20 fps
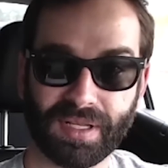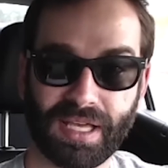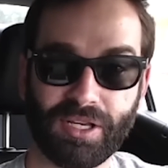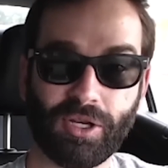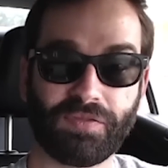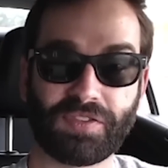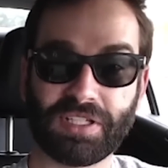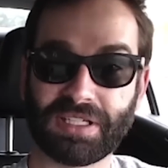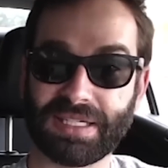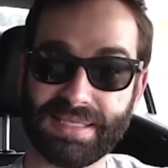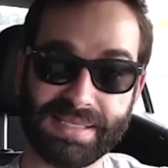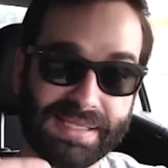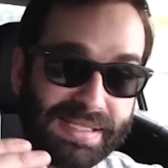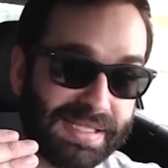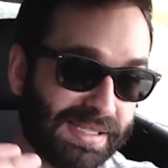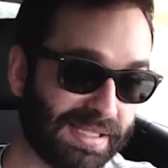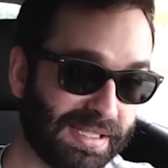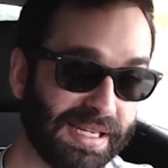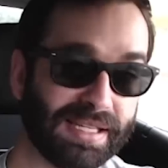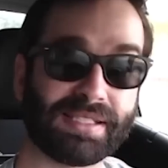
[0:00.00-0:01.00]
And you have to
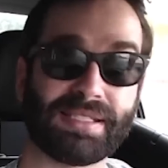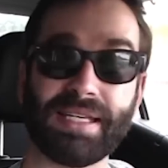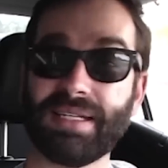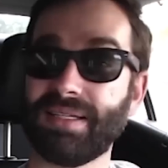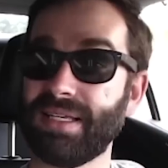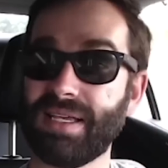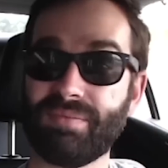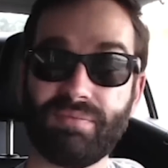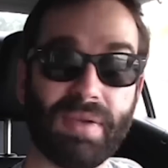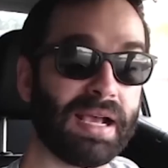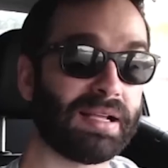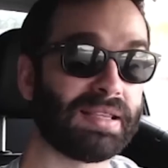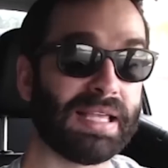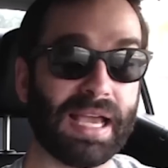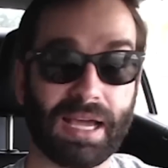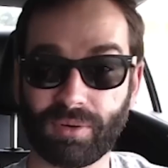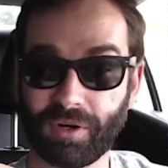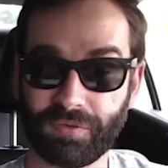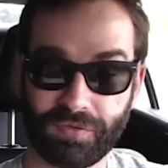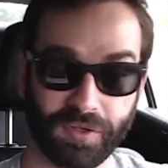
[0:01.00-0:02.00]
consistently make
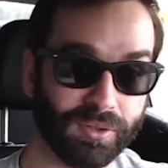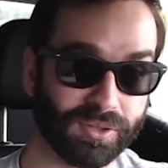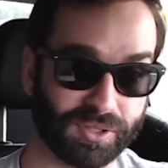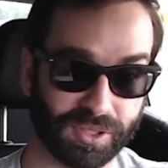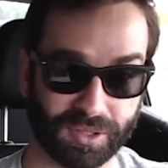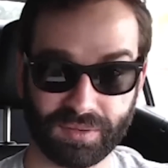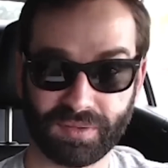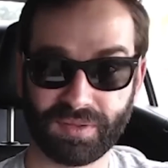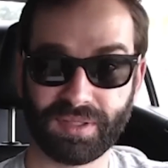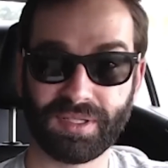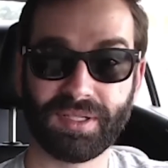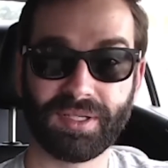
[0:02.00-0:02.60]
that refusal.